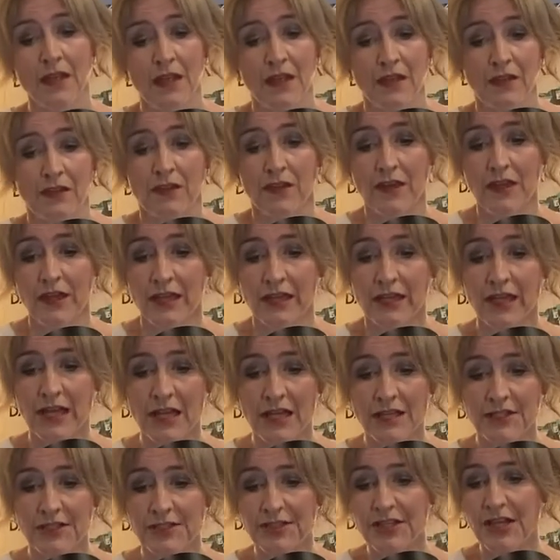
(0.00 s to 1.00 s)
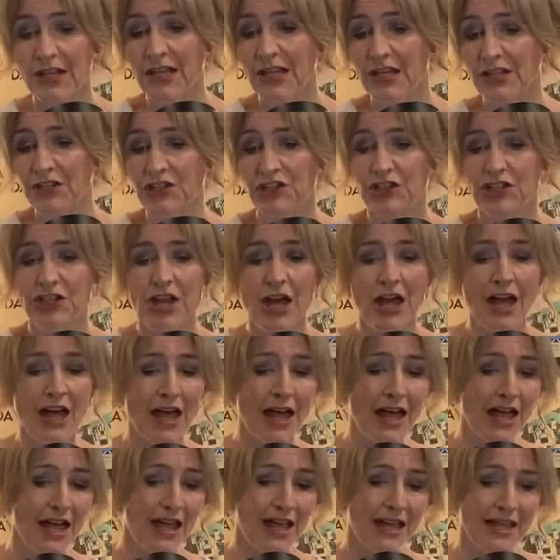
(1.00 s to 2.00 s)
They got such
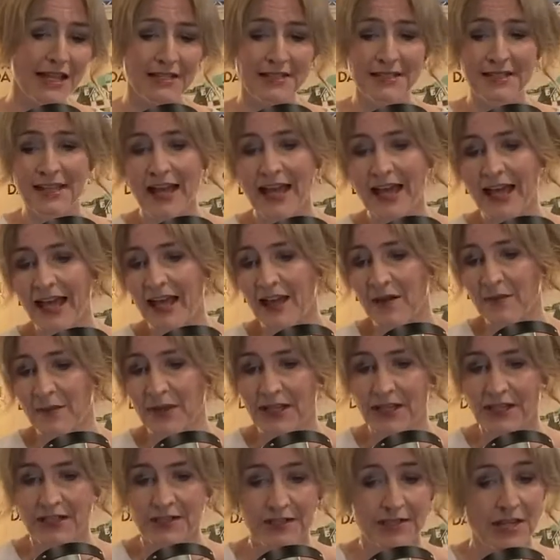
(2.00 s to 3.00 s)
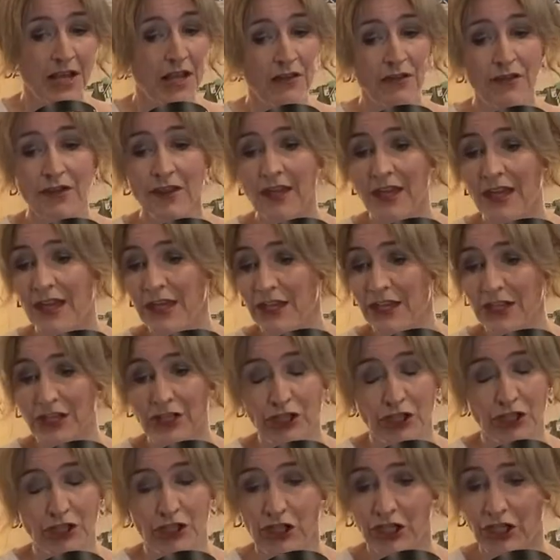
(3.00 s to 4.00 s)
nice habits, they
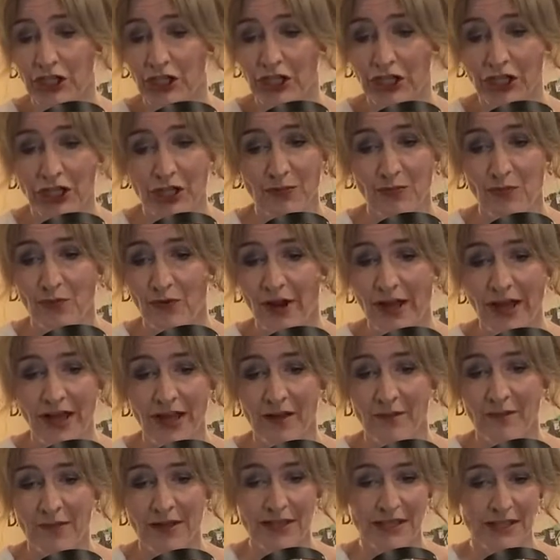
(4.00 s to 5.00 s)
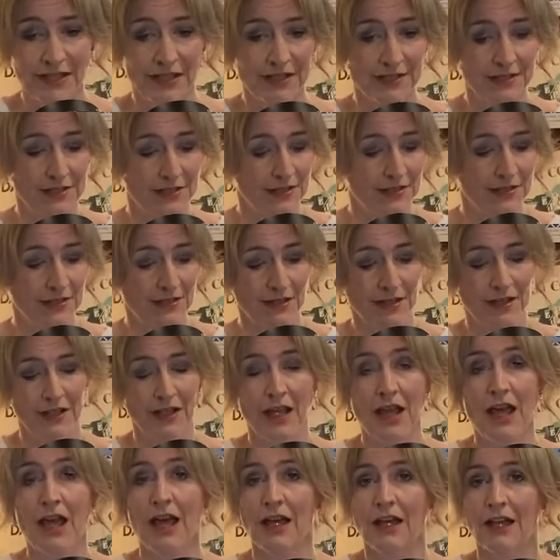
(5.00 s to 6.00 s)
keep rabbits,
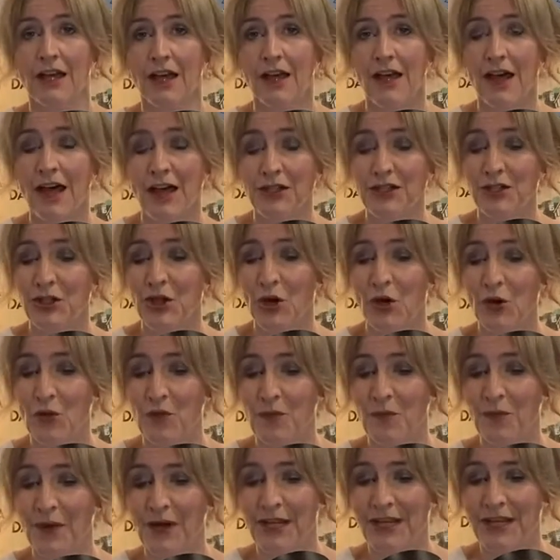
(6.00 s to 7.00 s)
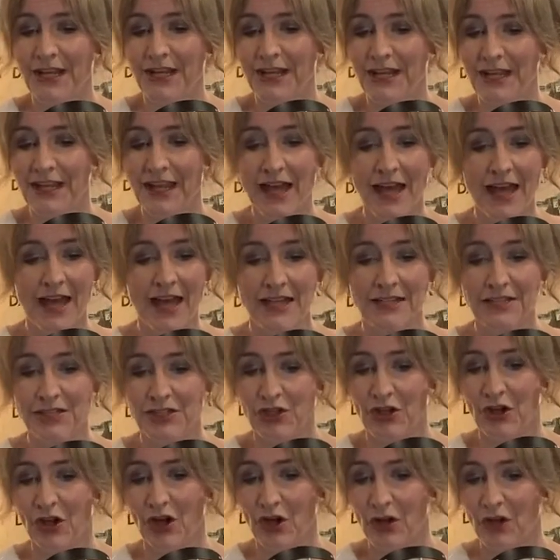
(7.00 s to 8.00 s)
got no money at
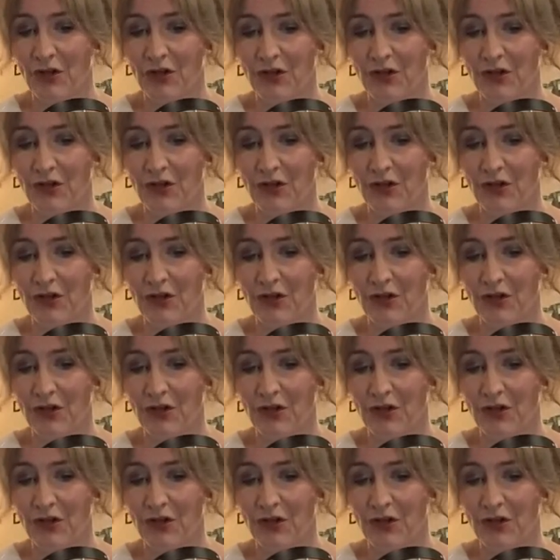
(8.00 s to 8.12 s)
all.